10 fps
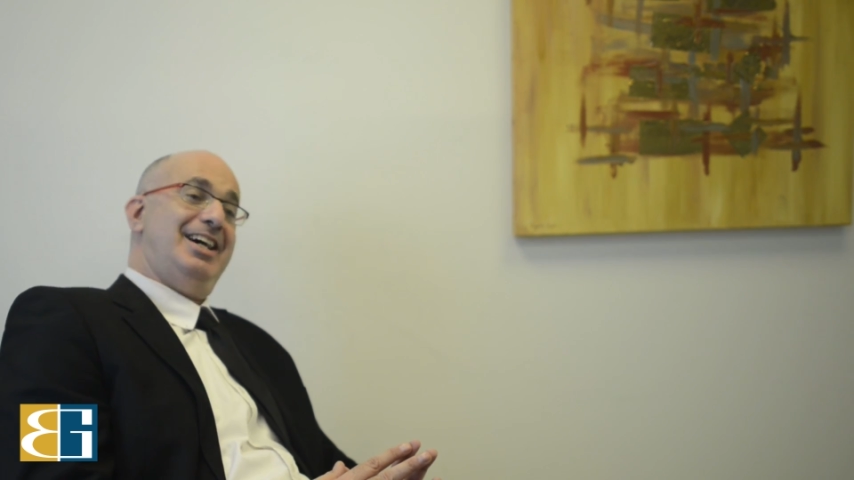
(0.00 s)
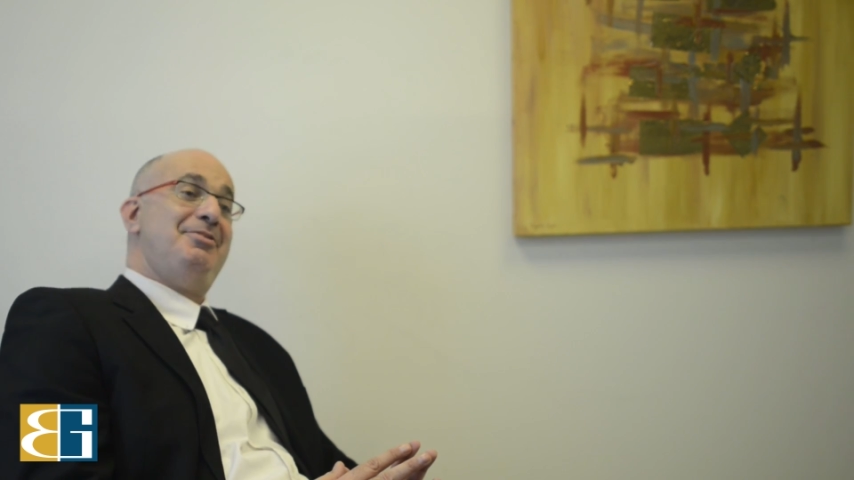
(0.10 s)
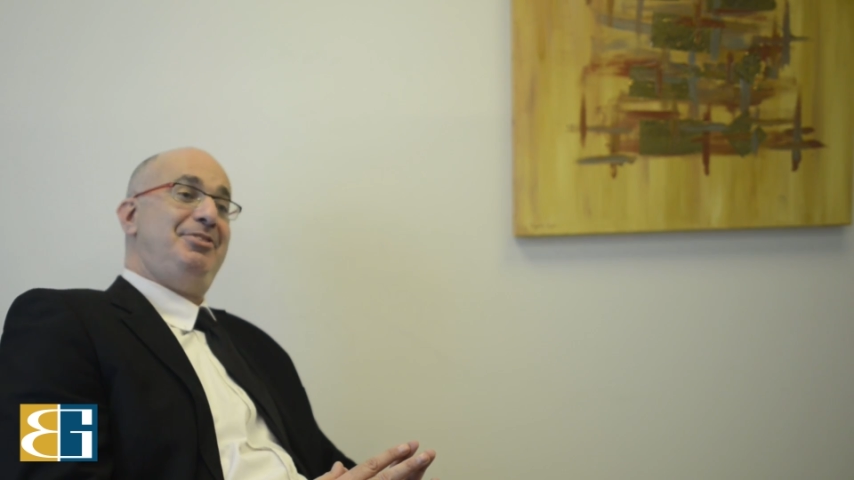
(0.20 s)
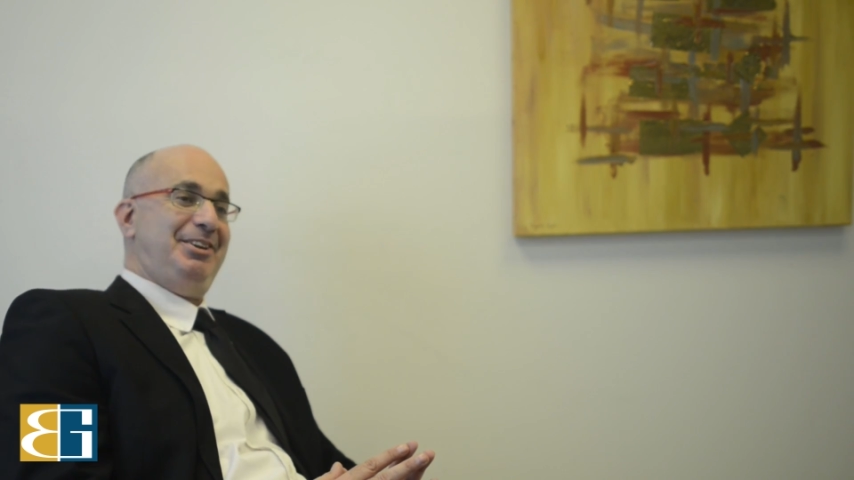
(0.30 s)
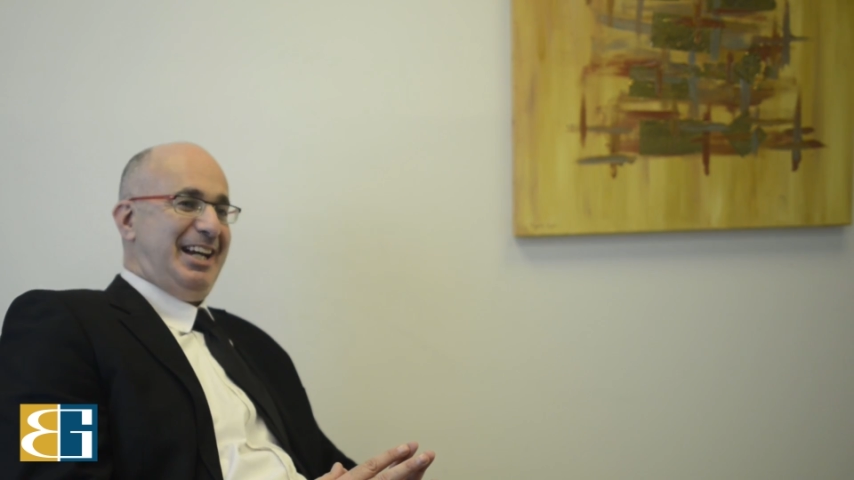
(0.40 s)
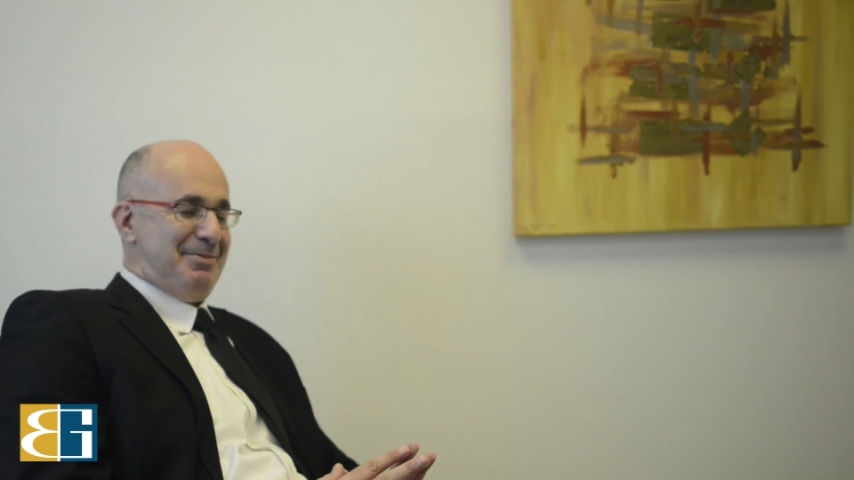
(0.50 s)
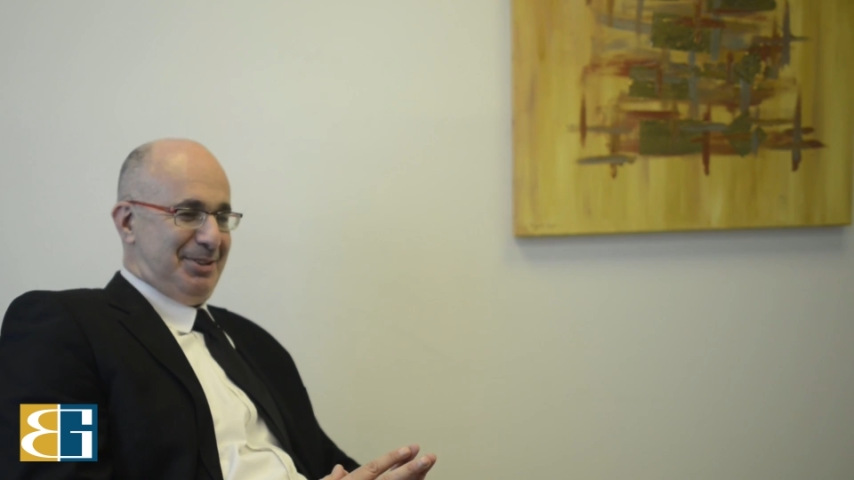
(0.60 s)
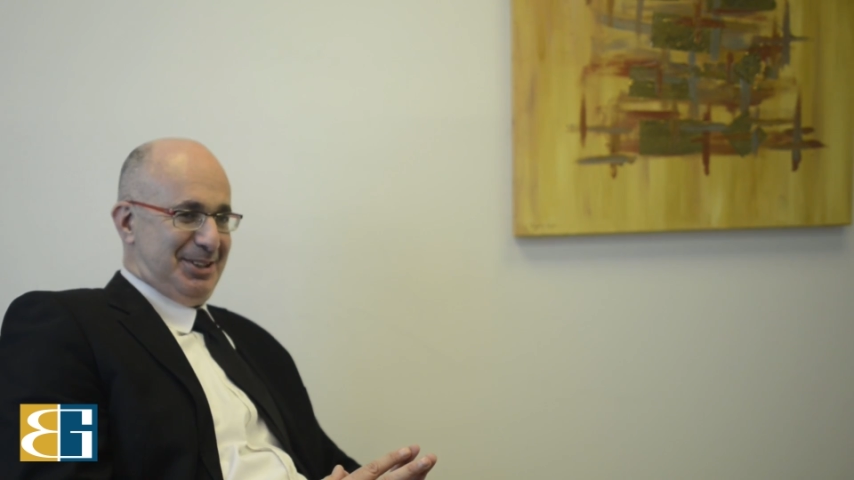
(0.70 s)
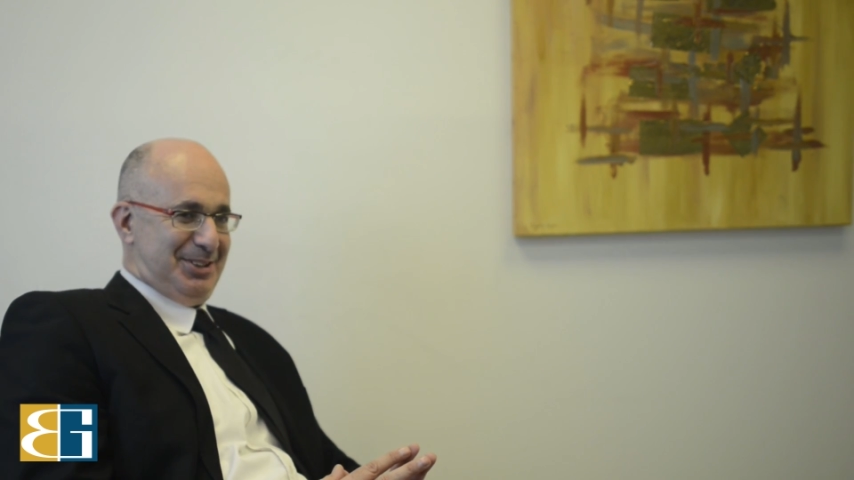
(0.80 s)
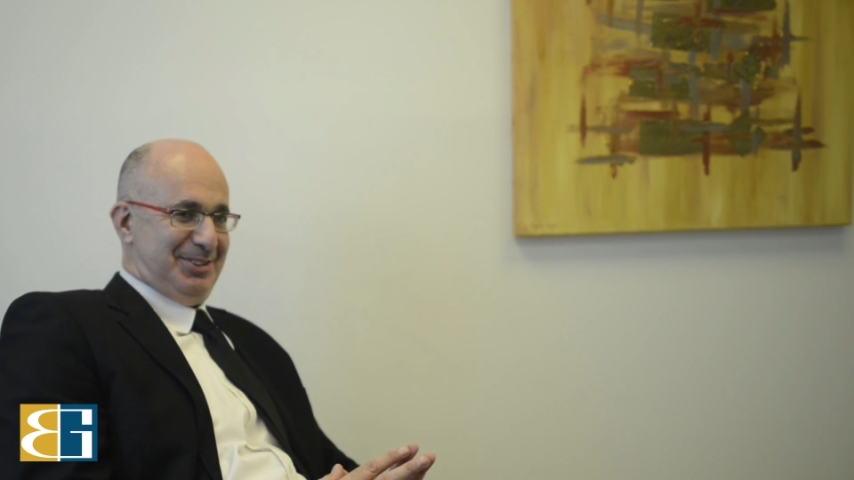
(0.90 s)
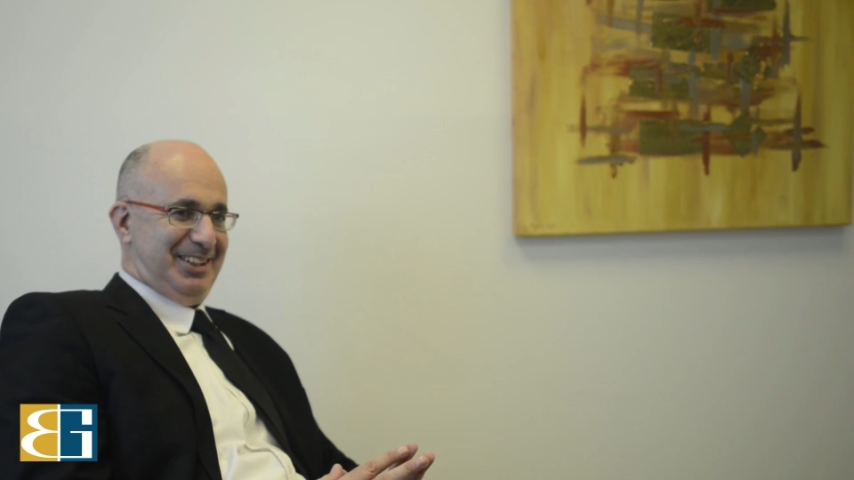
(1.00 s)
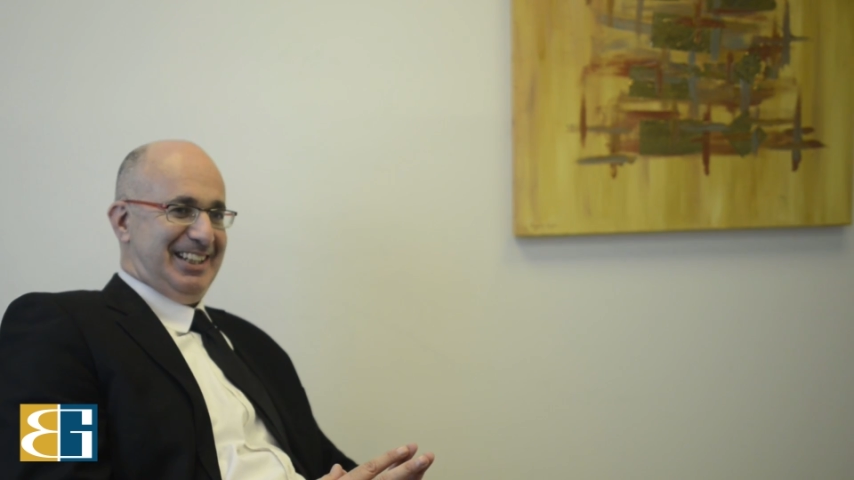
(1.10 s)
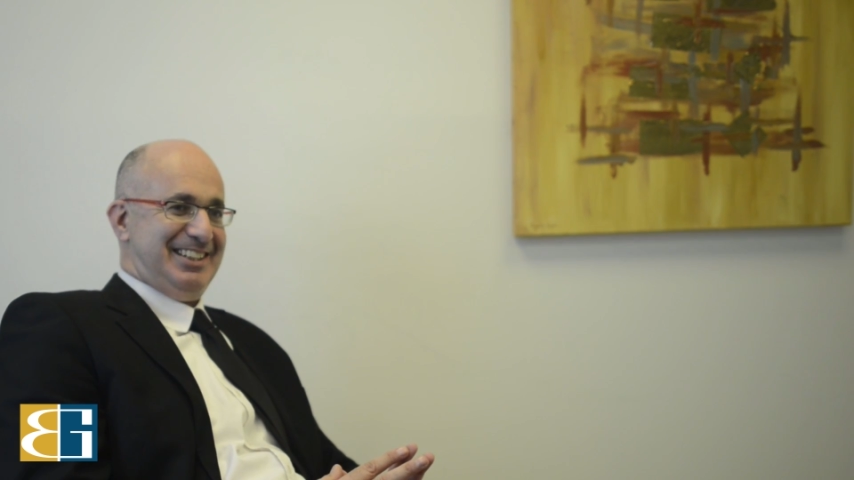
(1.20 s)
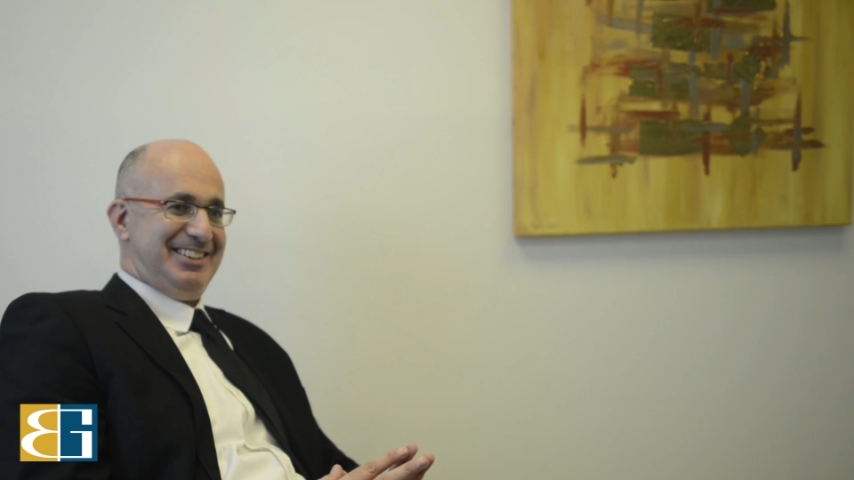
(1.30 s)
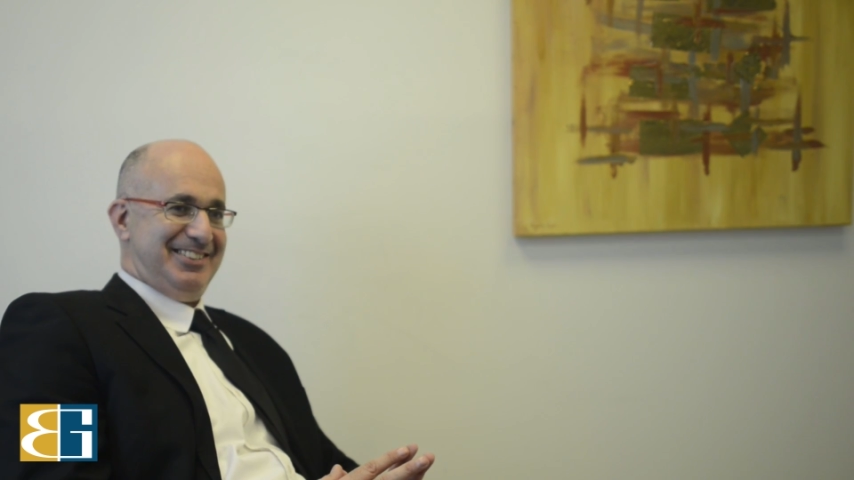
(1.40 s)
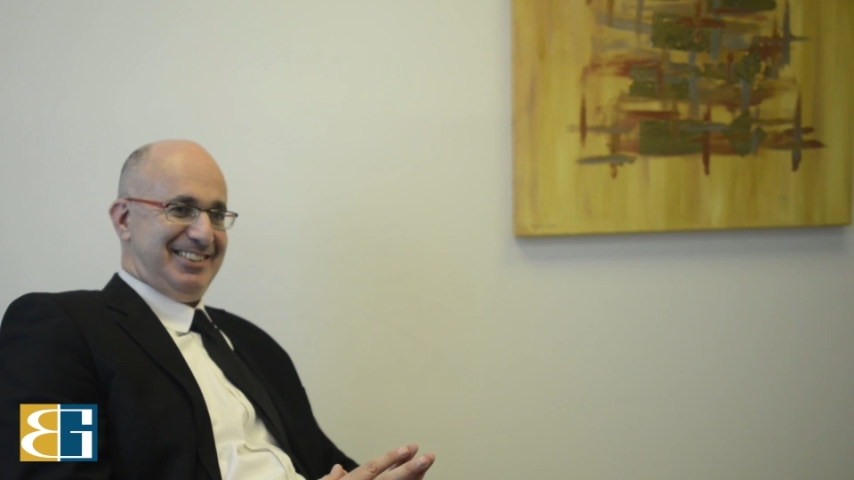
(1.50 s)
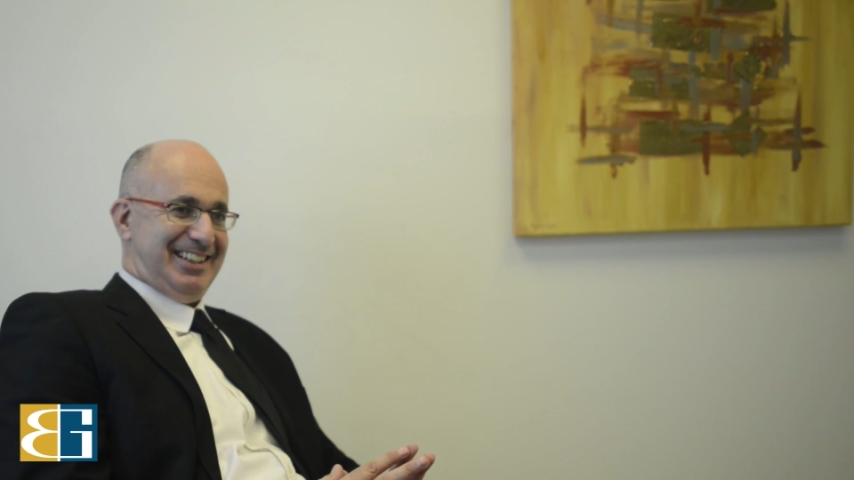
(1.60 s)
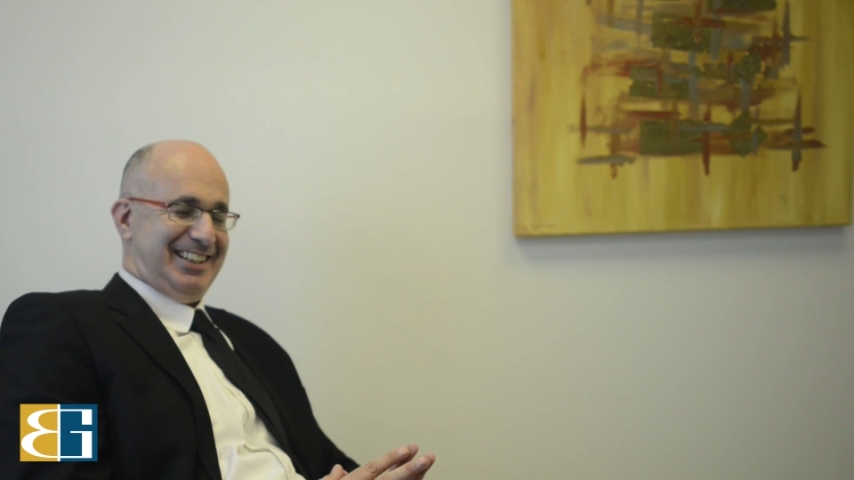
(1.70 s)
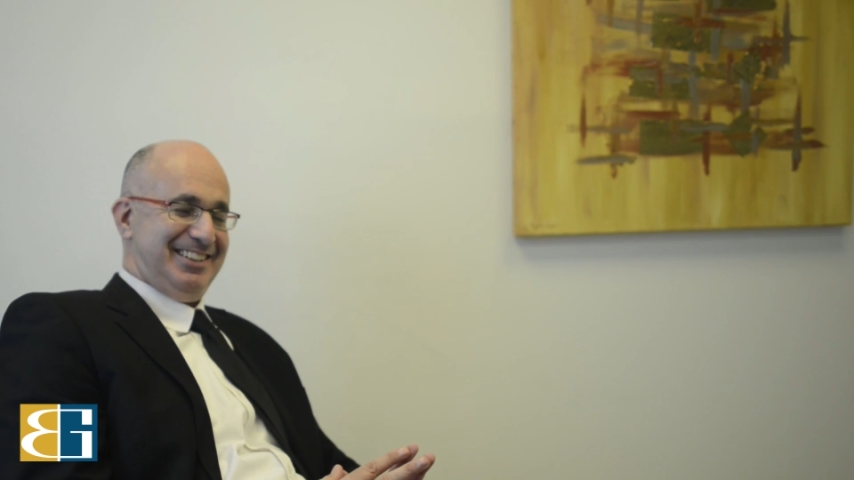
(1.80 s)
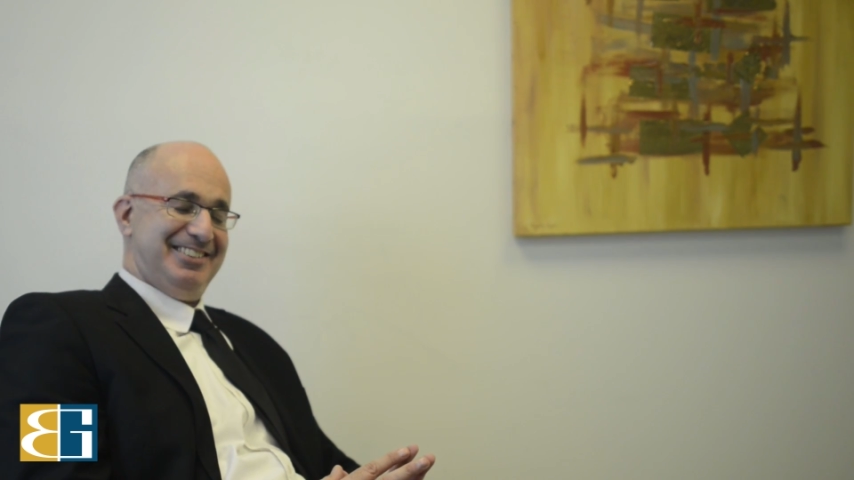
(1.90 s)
I'm very happy you're doing that, Suzanne.